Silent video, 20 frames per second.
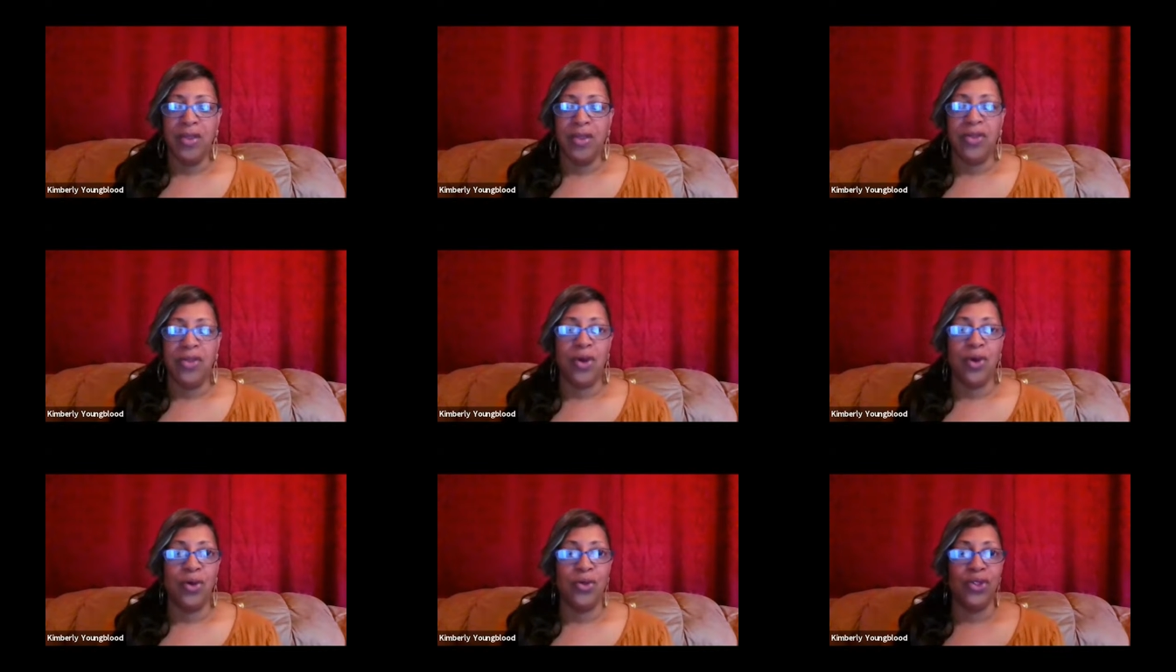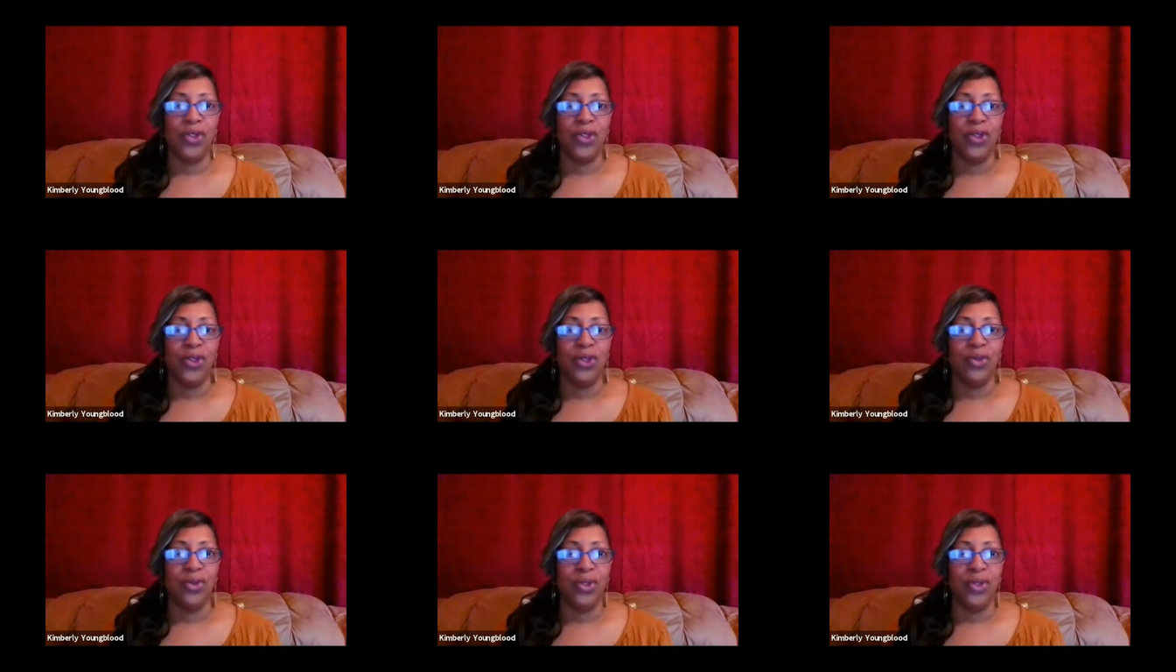those
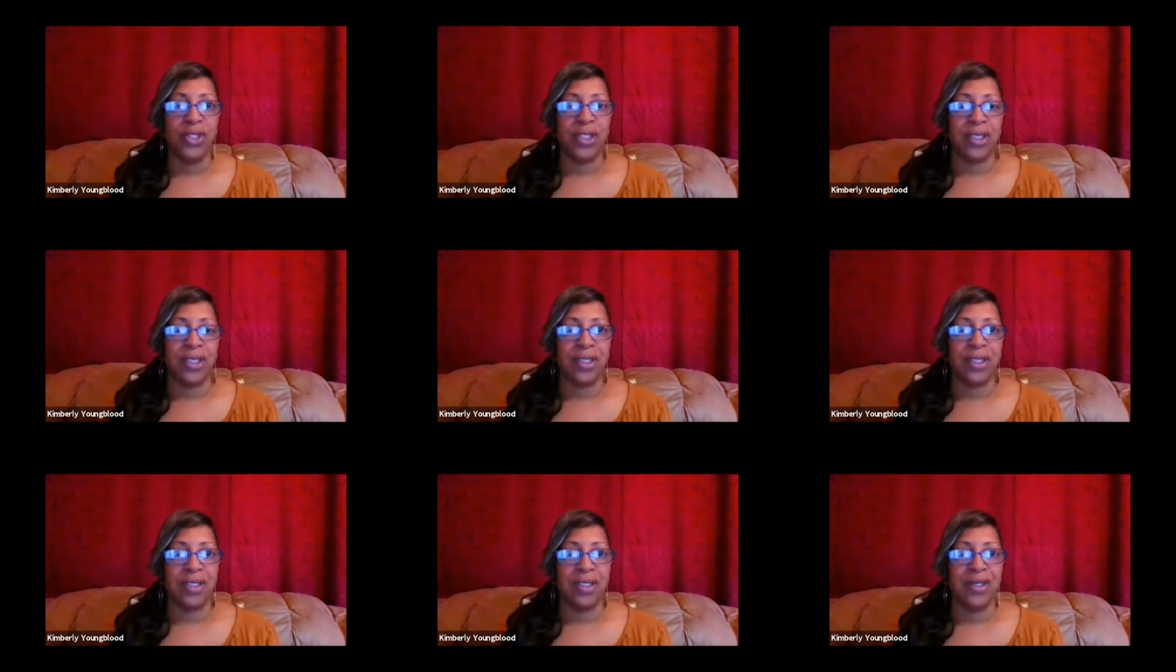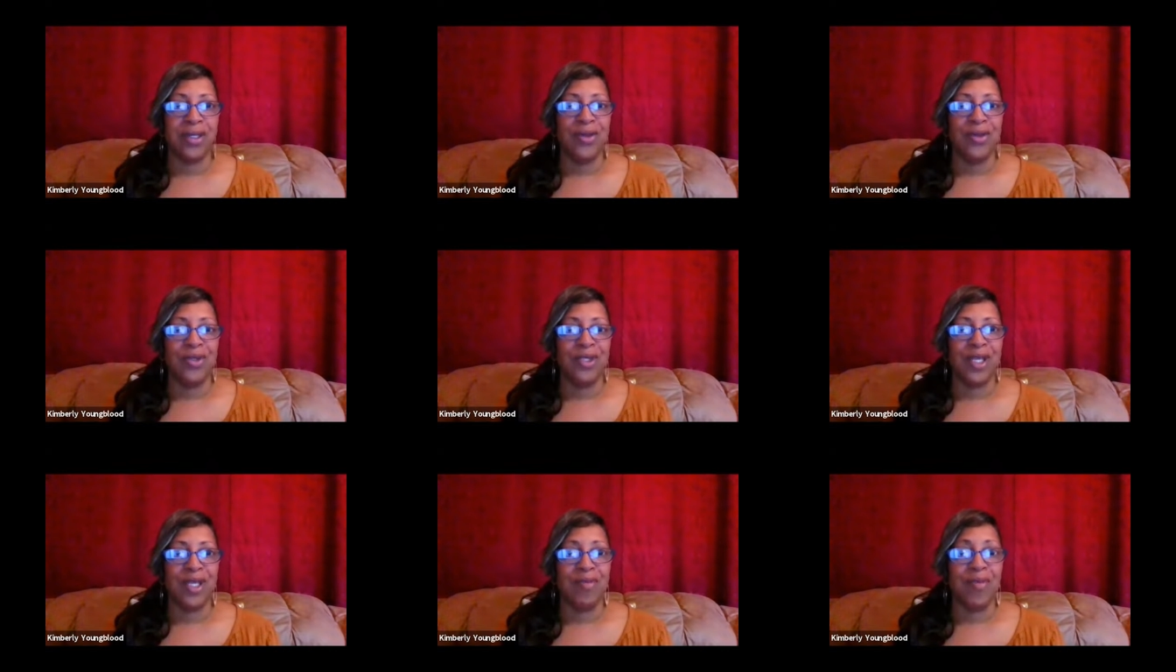
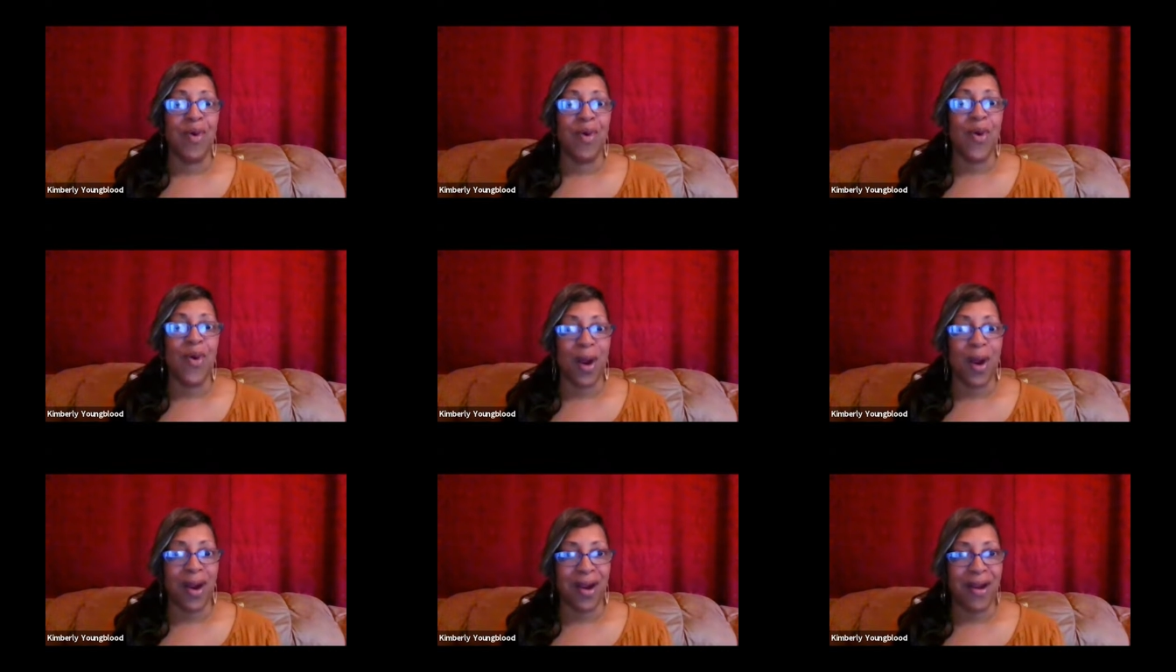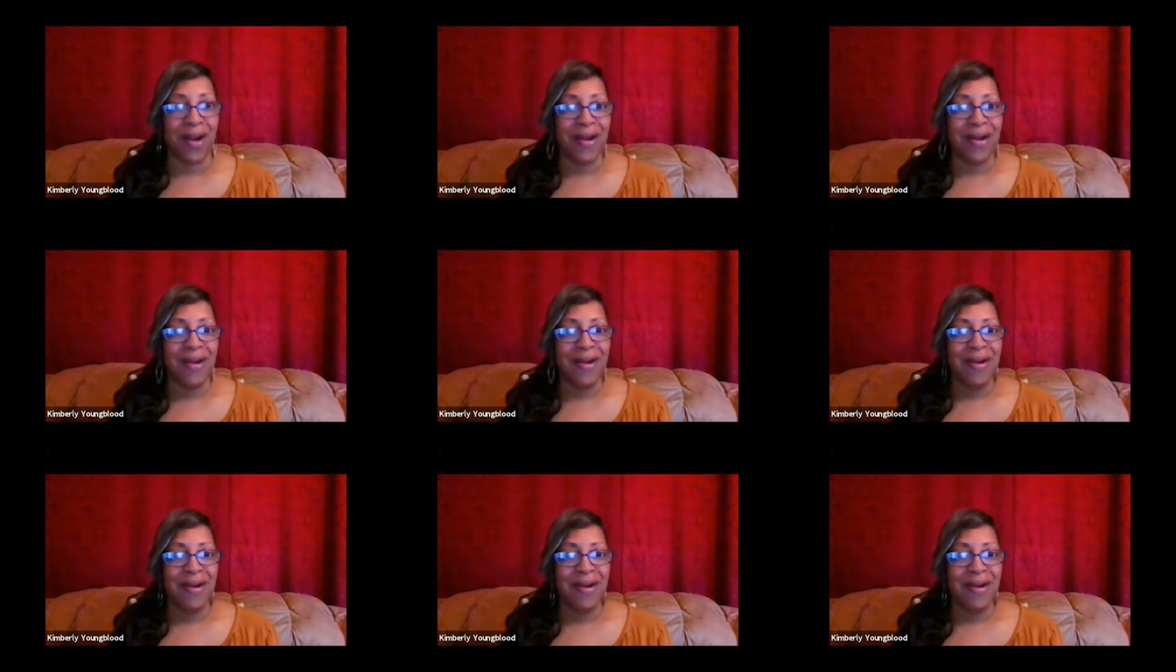using more.